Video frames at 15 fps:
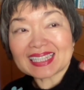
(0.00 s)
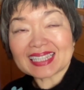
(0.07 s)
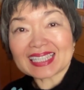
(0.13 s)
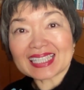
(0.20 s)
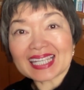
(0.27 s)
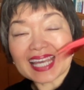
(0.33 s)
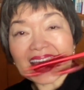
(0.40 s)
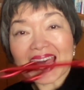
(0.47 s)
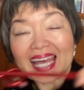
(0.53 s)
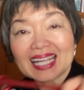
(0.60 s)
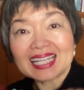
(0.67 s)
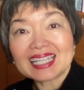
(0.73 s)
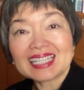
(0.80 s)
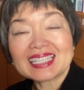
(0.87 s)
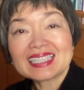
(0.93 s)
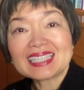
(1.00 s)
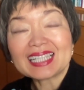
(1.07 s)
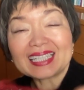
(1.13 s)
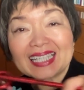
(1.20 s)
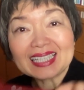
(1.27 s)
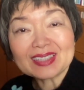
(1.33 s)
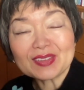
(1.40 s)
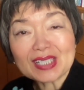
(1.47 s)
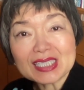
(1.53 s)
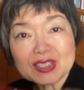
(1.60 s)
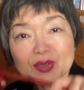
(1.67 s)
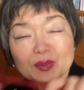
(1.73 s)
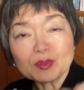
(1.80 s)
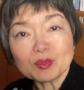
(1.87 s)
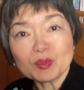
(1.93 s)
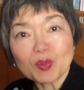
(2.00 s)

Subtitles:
the intonation,